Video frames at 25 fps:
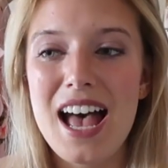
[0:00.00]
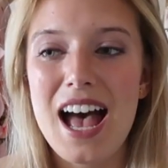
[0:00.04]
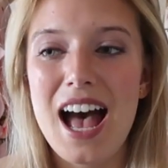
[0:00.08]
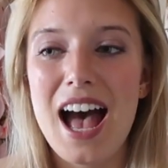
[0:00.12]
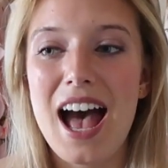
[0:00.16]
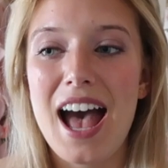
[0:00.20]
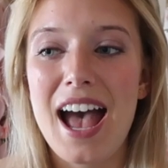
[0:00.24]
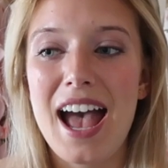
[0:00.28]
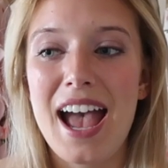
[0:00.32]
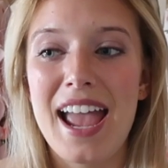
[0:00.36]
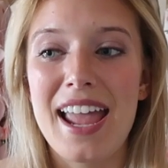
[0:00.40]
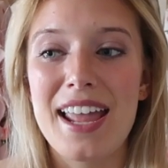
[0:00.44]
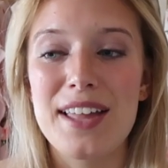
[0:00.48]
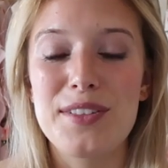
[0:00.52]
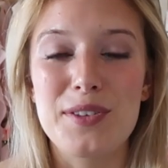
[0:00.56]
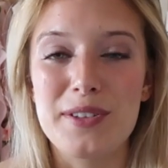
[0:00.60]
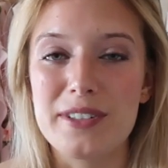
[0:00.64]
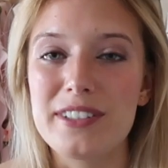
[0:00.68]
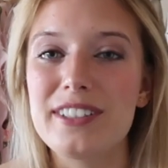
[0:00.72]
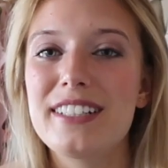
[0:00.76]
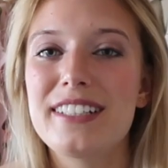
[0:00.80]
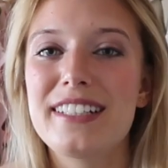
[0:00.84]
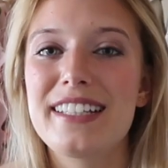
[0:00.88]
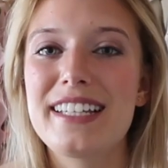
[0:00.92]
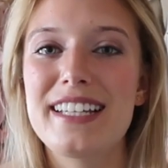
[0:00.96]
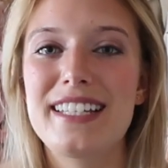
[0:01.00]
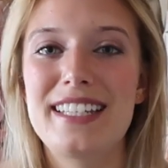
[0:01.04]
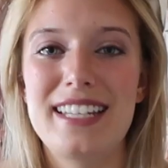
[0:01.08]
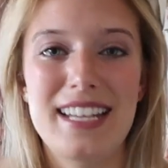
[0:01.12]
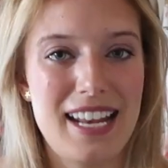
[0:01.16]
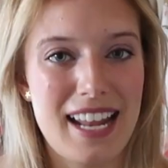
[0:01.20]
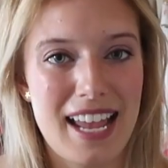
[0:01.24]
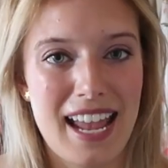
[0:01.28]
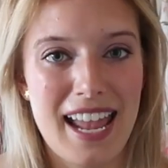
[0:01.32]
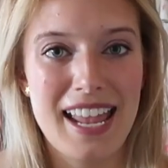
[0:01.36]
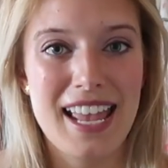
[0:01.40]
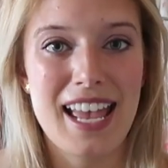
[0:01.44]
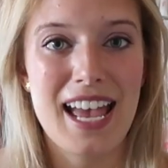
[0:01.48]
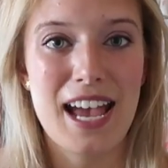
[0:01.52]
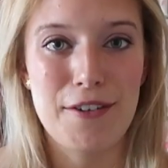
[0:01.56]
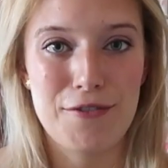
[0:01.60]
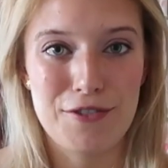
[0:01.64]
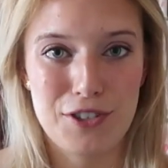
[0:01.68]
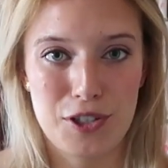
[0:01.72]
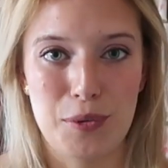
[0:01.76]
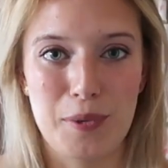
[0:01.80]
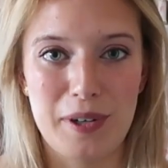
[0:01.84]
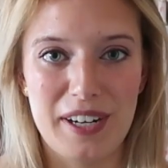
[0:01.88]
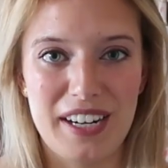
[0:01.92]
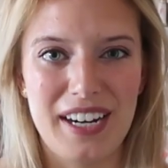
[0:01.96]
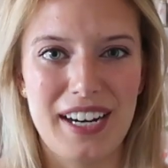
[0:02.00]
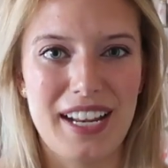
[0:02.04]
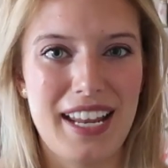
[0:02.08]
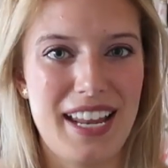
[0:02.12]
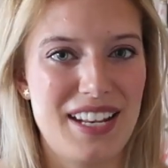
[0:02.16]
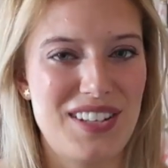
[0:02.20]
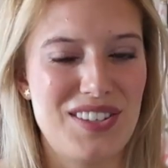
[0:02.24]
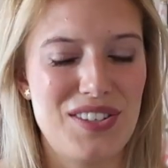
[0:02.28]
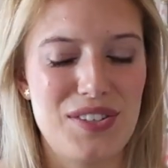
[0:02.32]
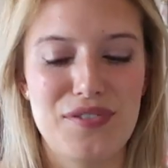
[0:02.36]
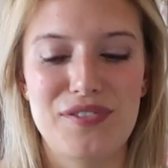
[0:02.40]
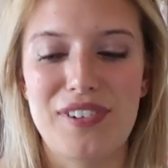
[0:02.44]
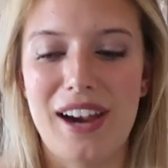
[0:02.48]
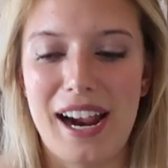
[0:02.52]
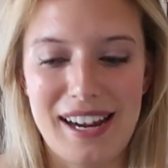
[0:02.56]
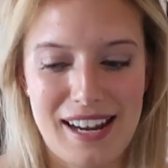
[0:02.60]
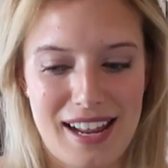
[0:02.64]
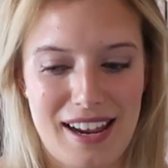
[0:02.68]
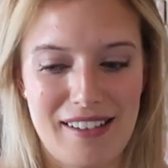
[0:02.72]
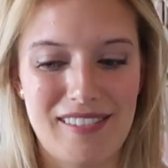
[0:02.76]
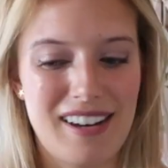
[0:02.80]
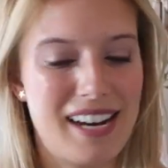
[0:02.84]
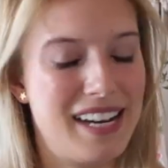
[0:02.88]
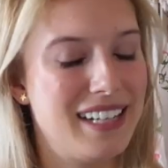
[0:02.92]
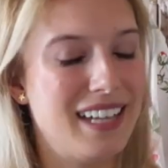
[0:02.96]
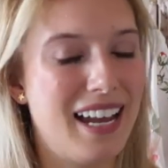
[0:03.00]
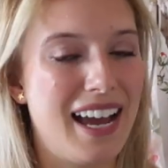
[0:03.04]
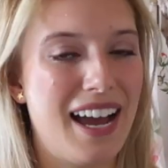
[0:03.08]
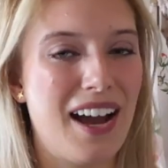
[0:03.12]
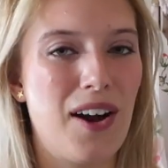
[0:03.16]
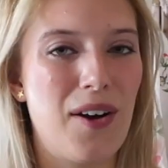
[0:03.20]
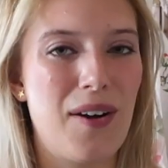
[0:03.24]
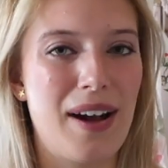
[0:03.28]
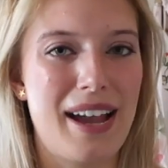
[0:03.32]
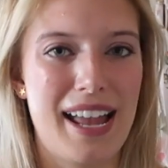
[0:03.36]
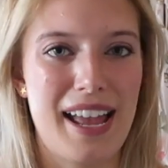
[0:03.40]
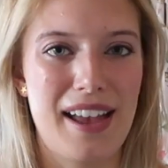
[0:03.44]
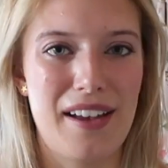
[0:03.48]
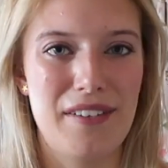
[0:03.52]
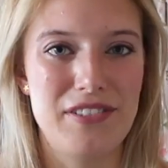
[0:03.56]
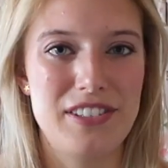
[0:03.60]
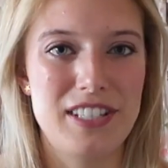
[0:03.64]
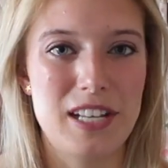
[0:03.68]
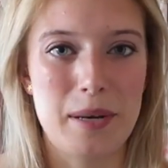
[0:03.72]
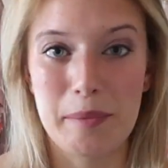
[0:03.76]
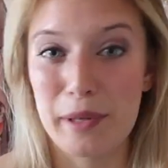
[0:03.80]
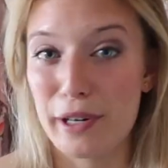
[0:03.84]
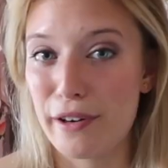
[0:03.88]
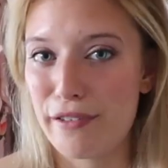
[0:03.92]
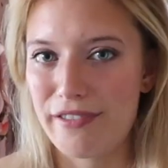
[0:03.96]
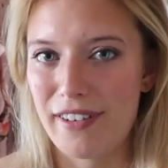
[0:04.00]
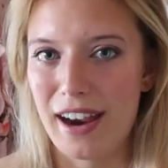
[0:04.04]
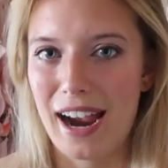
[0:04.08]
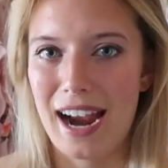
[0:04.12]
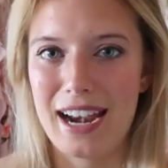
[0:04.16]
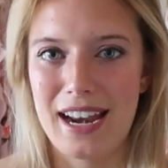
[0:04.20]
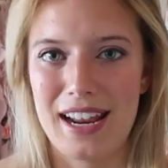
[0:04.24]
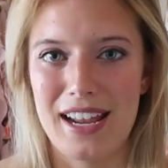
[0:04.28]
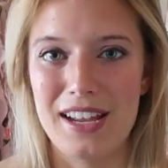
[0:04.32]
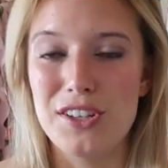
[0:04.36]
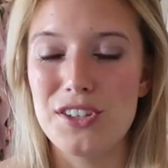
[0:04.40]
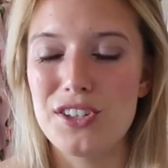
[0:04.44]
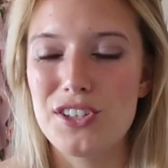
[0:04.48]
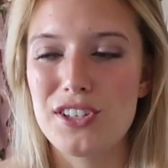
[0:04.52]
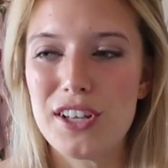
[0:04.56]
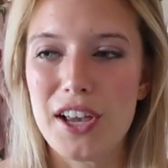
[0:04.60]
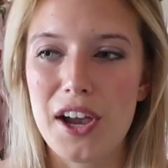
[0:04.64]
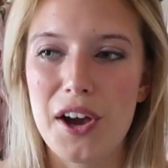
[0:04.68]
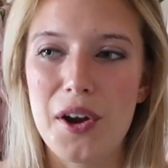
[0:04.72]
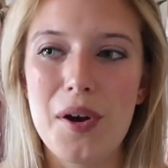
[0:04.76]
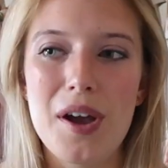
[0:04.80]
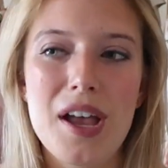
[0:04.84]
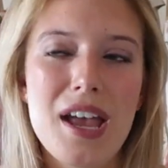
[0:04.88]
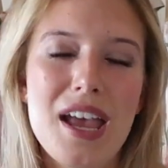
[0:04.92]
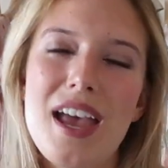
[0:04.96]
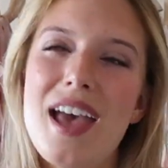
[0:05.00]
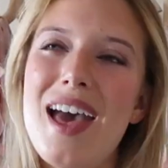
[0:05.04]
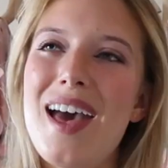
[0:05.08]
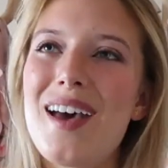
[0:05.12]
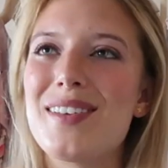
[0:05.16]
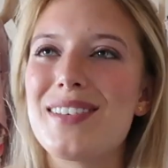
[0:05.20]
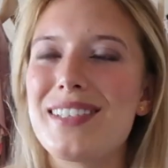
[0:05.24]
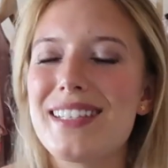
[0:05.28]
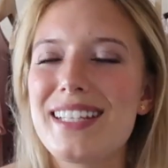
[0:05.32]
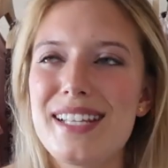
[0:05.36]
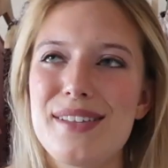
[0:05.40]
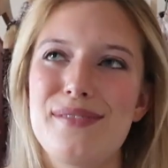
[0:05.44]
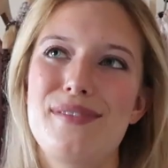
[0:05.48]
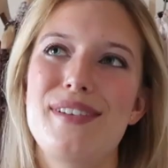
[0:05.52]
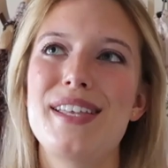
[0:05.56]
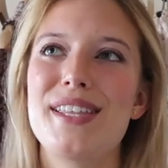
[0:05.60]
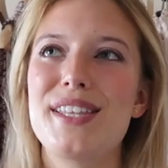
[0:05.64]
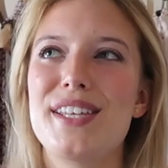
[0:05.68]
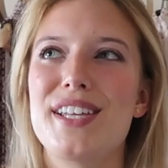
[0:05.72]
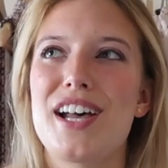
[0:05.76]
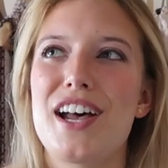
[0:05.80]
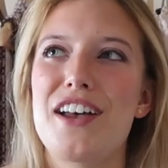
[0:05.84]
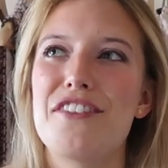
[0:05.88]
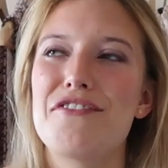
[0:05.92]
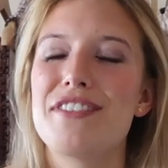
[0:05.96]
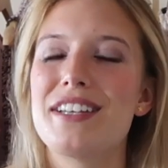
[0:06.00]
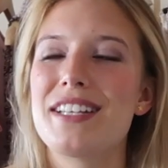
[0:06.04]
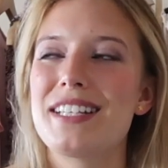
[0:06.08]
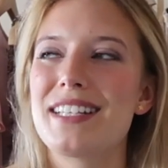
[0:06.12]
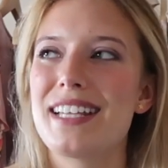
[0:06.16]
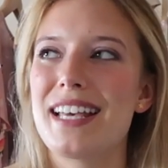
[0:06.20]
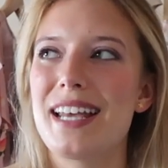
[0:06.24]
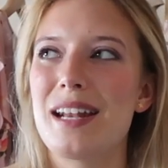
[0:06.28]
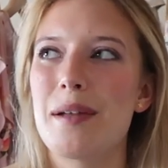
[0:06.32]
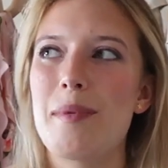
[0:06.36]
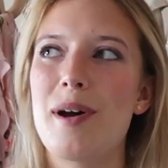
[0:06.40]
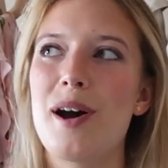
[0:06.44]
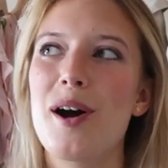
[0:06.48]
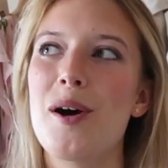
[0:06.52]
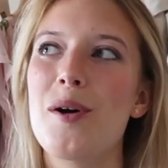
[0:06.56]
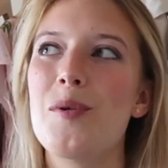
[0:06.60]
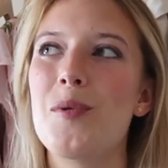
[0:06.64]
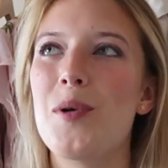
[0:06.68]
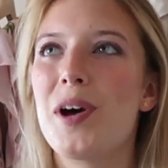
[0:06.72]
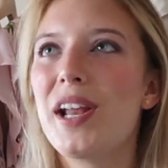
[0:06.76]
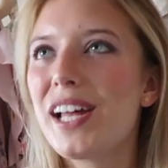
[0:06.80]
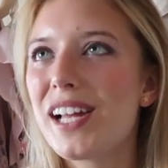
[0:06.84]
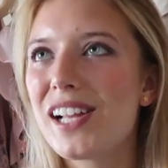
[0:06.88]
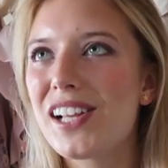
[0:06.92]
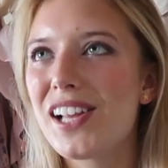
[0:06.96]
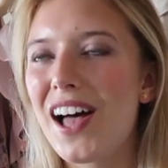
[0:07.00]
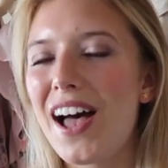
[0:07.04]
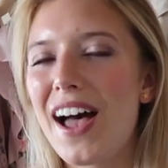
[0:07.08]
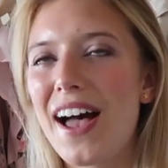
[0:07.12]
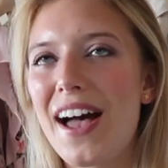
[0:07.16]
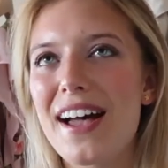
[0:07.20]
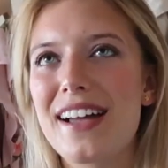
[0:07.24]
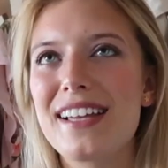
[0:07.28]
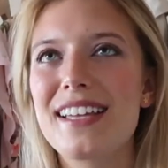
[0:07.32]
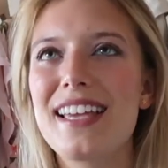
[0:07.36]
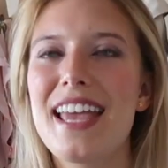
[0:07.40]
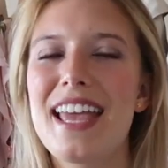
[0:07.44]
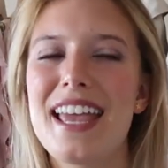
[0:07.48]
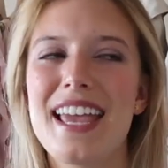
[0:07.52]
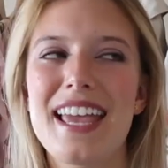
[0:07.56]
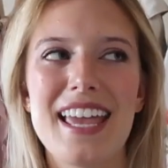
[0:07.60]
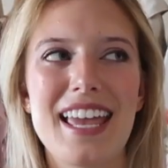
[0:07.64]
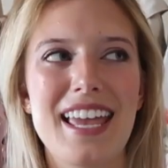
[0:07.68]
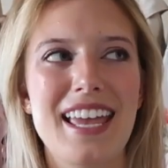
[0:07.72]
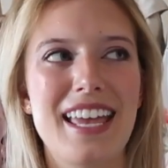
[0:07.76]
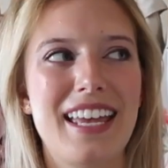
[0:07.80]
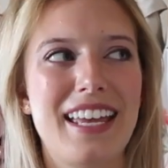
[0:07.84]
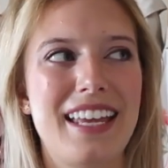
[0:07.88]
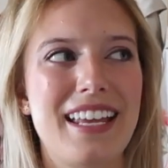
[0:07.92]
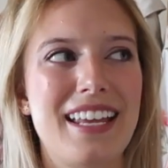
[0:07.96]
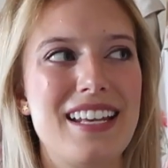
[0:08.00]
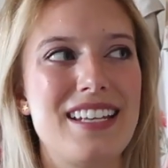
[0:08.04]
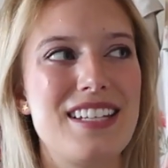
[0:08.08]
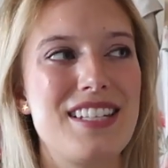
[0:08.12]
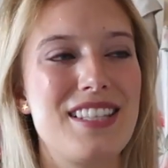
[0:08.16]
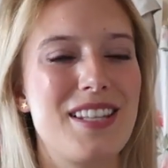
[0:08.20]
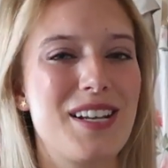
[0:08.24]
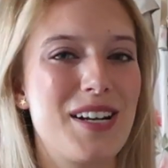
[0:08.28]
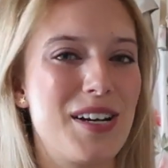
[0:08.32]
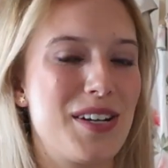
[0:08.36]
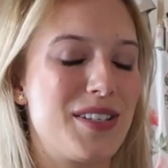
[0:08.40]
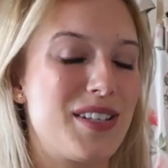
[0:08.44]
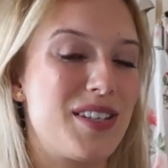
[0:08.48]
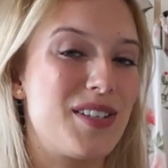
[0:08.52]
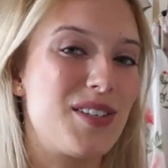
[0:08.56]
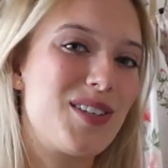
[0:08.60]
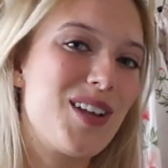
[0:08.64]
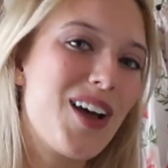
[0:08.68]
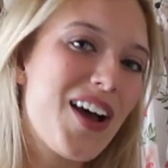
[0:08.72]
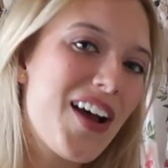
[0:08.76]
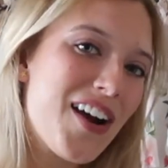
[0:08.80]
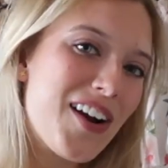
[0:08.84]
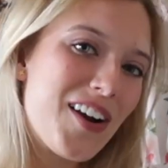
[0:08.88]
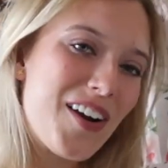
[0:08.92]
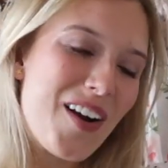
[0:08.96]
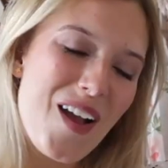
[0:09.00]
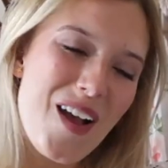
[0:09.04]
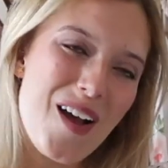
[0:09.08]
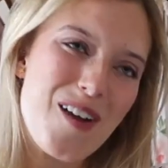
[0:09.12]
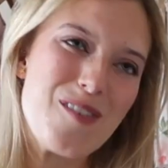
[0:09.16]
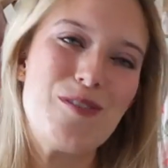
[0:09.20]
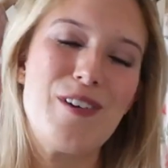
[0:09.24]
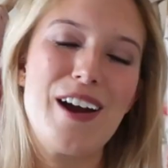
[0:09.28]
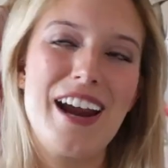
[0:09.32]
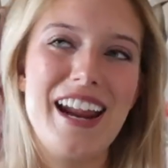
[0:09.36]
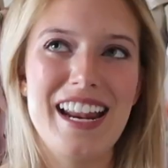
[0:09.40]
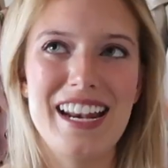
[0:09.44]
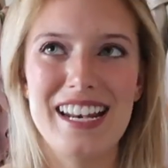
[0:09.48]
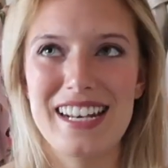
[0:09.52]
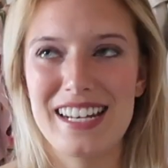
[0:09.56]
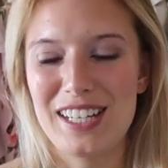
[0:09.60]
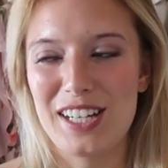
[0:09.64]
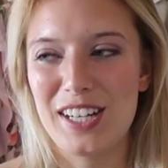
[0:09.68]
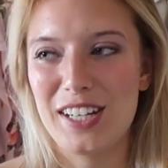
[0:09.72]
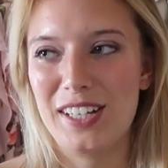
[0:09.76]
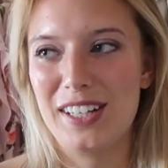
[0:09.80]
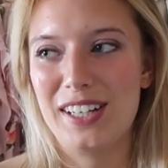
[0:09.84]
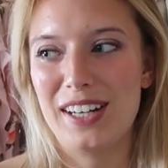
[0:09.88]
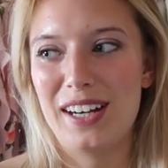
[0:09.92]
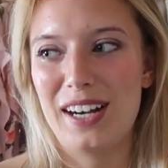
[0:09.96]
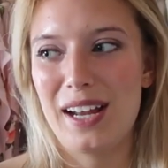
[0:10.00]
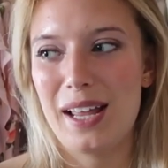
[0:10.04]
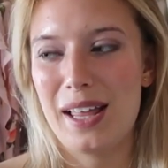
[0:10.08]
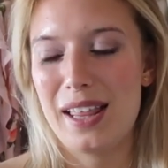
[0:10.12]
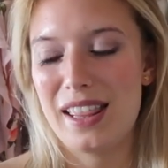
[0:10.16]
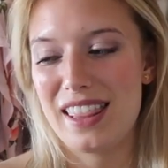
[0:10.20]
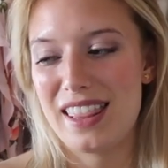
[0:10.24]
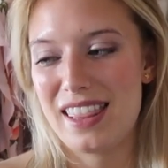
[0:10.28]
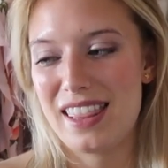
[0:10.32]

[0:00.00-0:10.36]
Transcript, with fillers: I literally today after work, it's Friday right now, I have summer Fridays, so I was leaving the office at about 1 o'clock and there's Zara right near